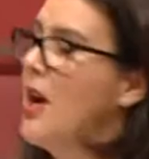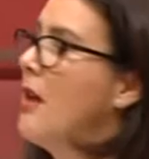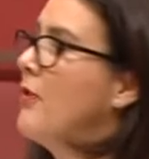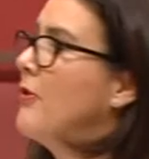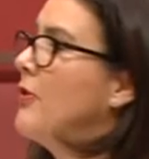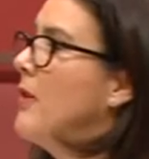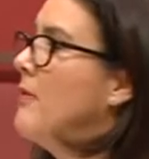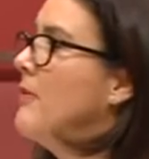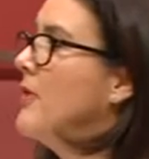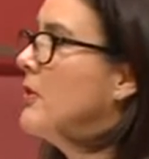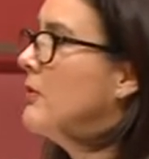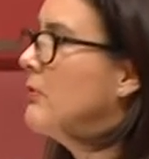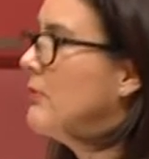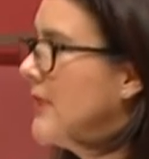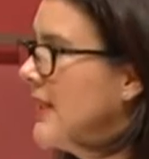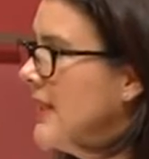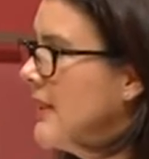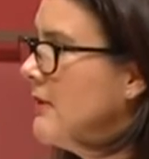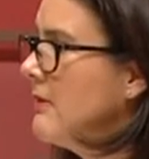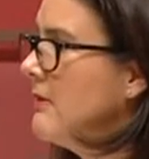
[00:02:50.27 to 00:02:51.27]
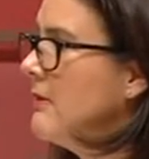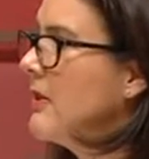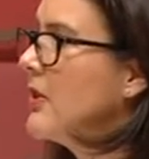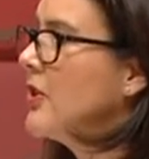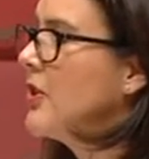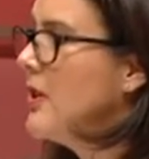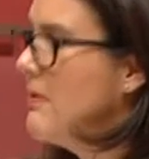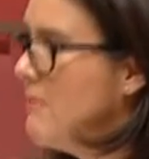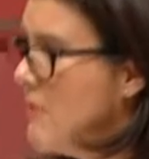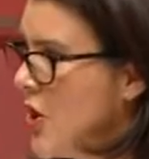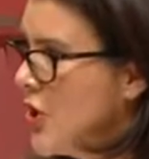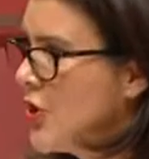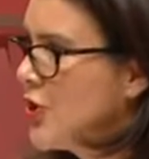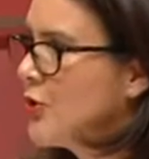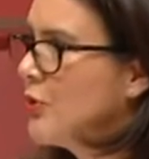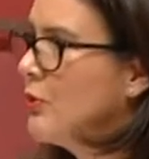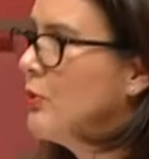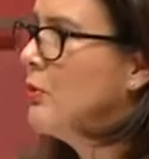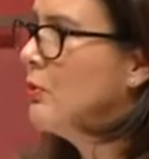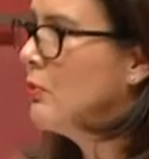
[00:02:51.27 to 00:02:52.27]
from the real
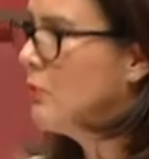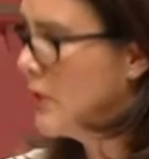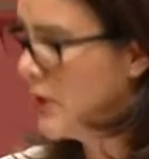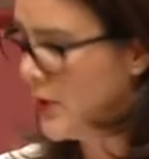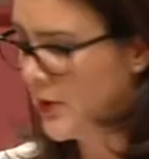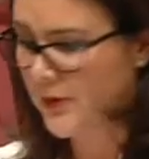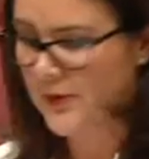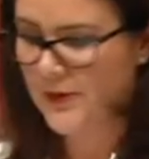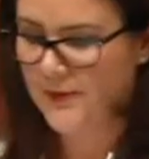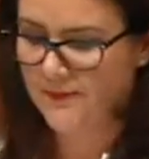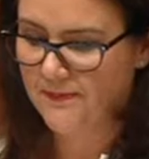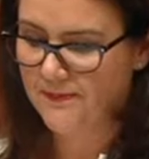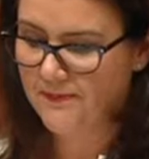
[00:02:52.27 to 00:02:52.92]
commercial world.